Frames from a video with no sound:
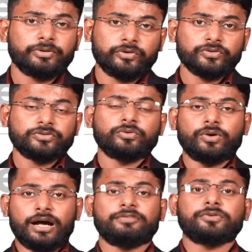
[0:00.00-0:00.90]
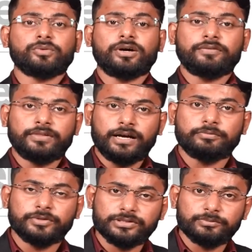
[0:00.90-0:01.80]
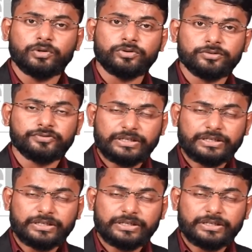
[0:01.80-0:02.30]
because you have to have that much amount of